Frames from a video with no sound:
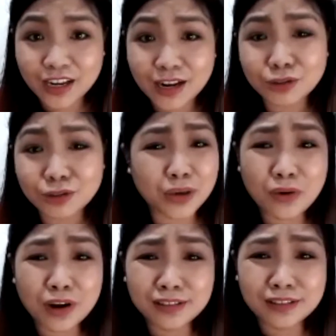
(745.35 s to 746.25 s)
And I'm sure they
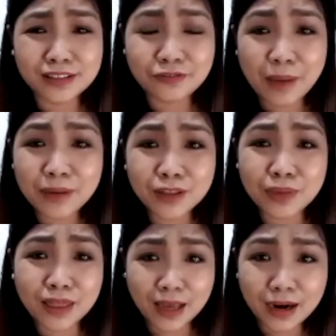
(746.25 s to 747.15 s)
wanted the family to
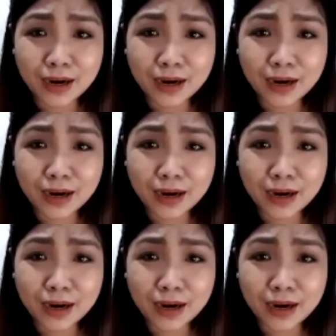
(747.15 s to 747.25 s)
be there.